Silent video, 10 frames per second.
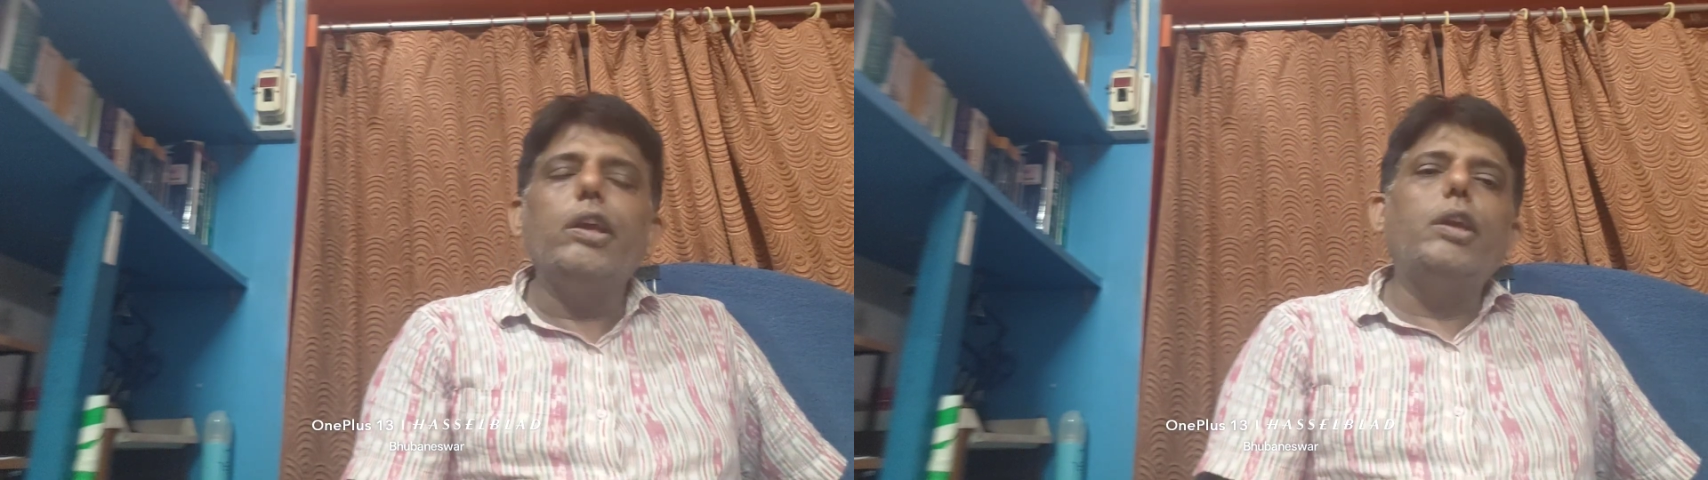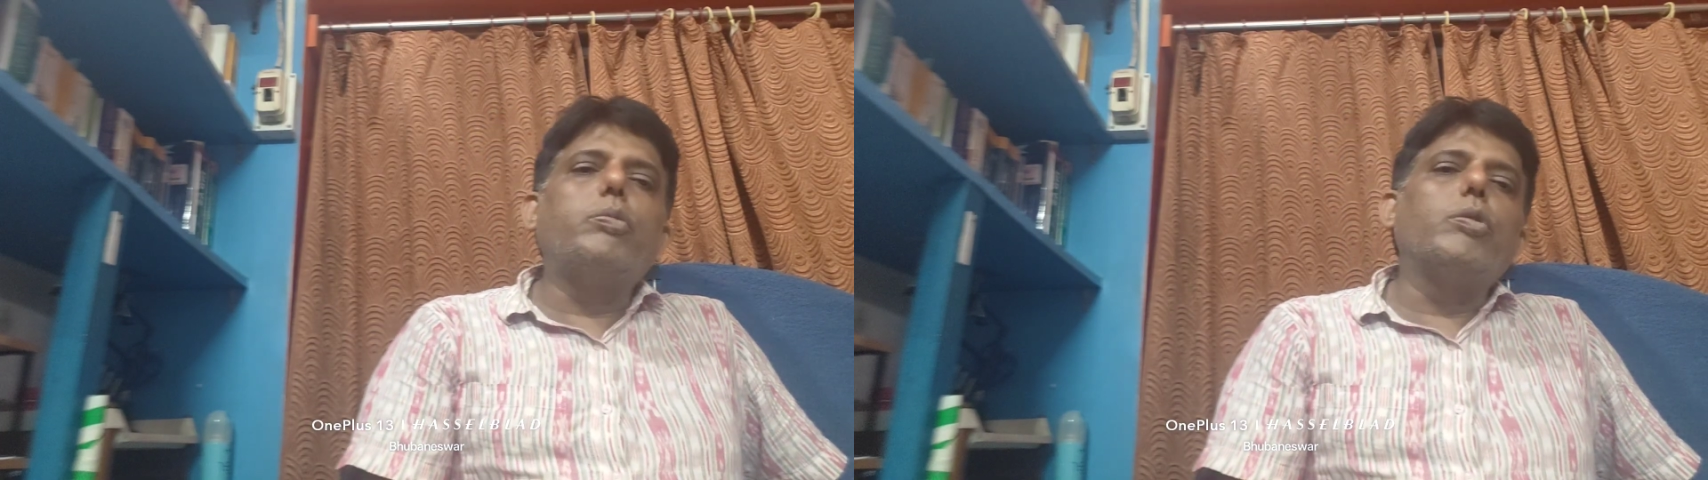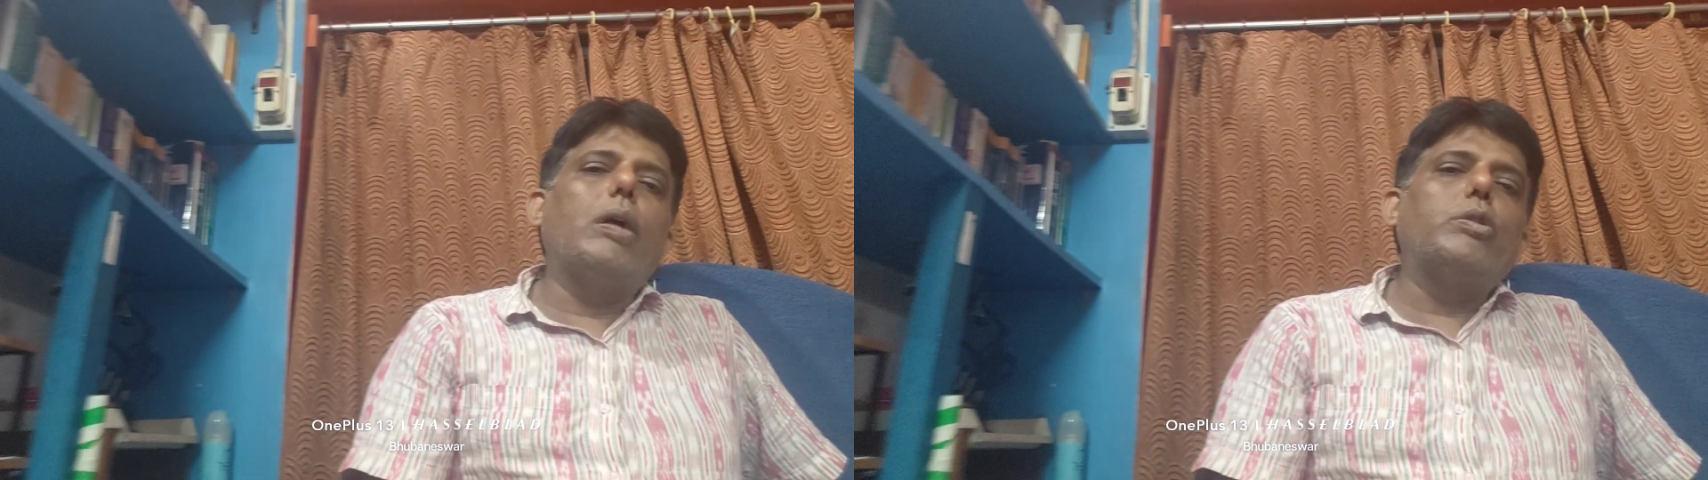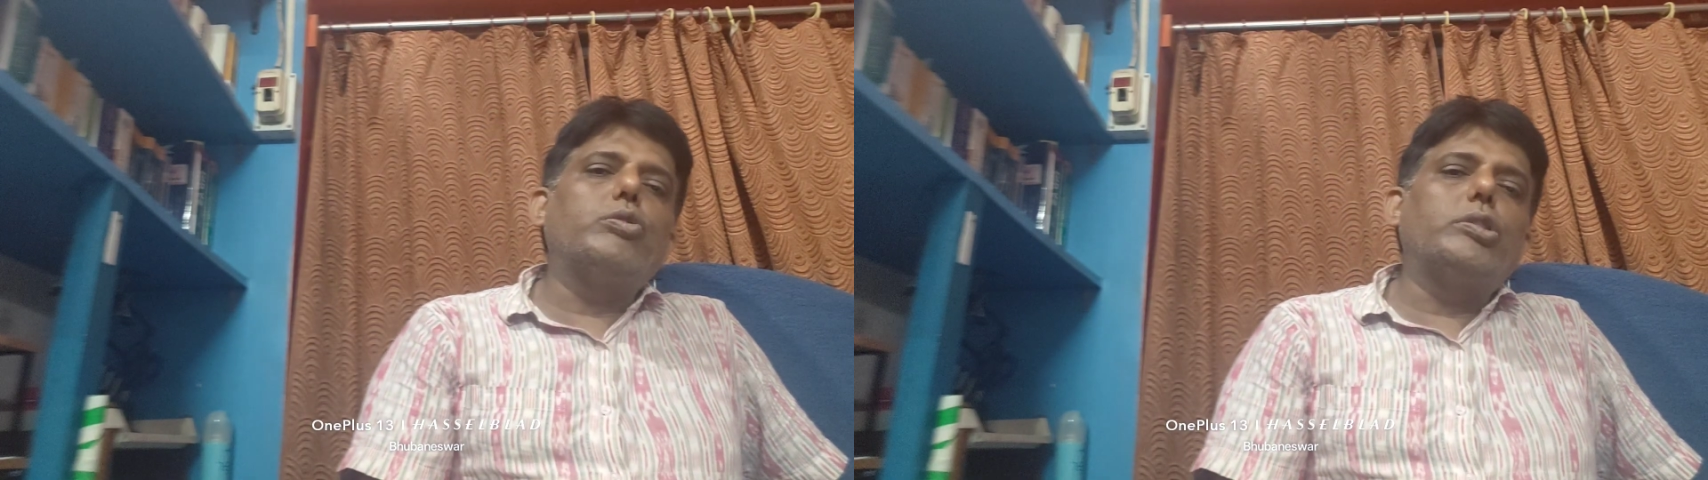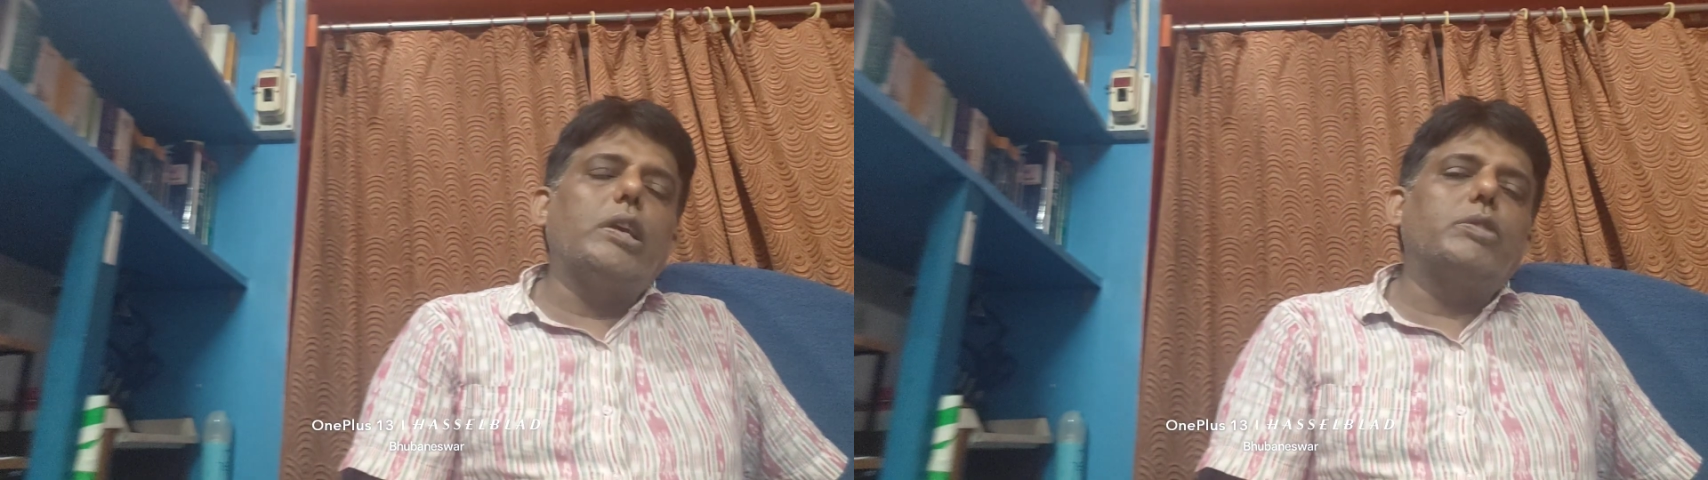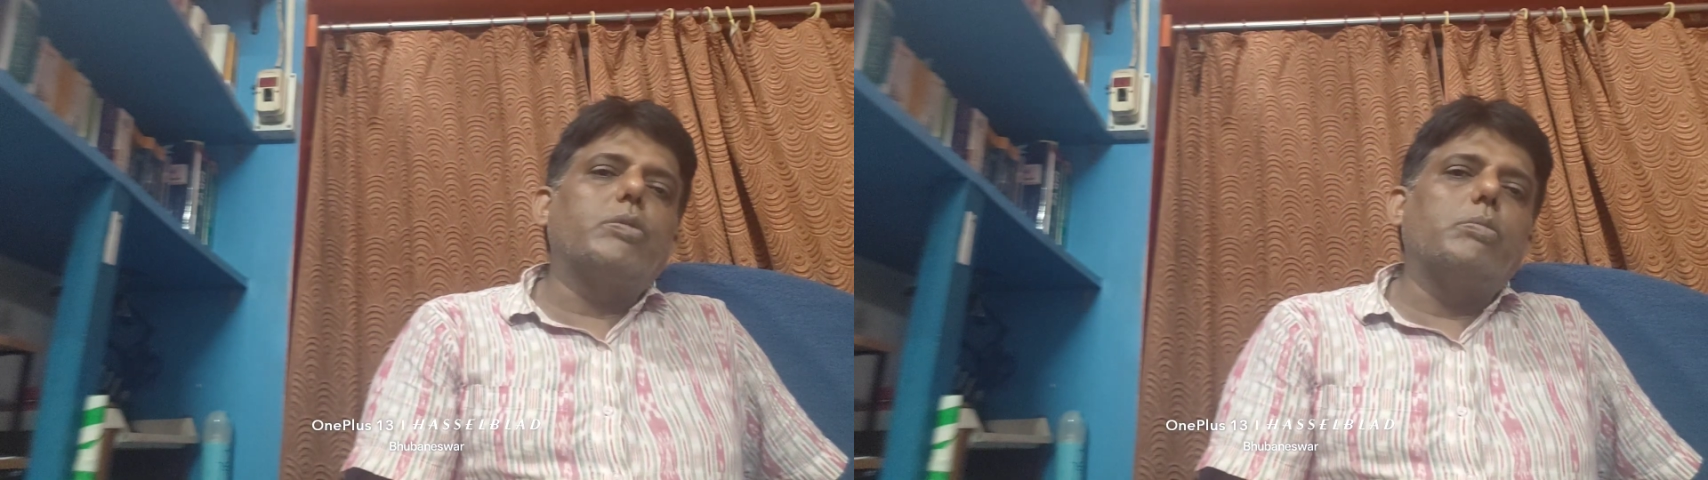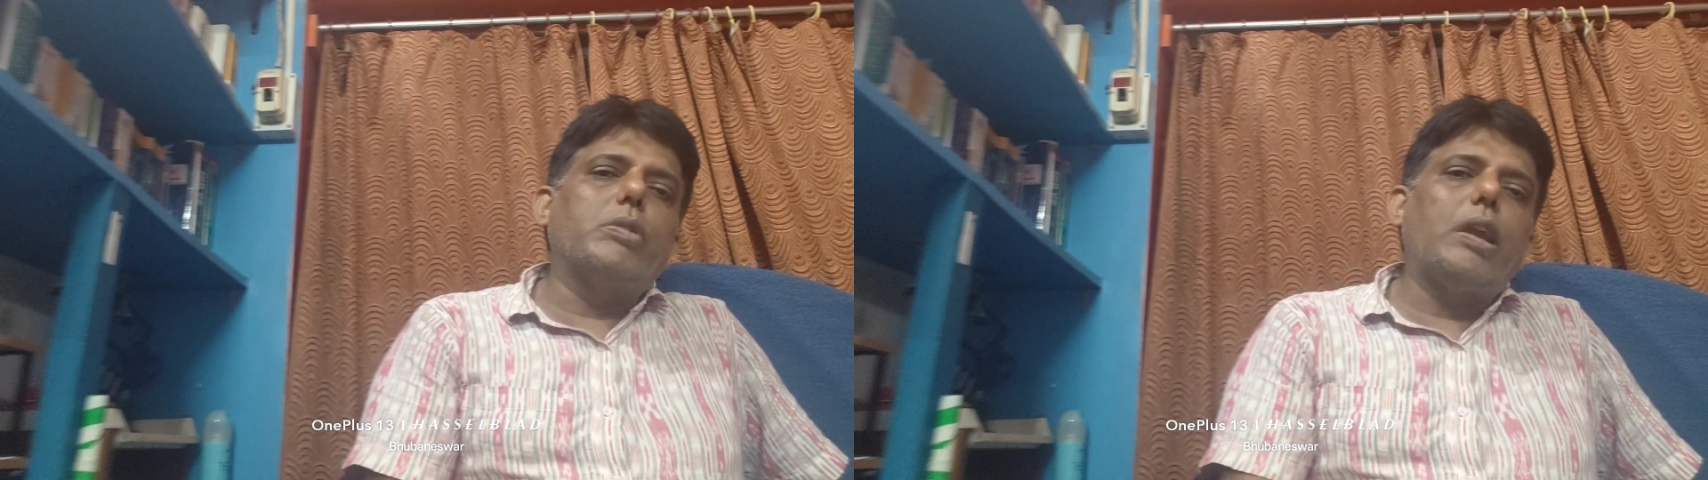If you want to change from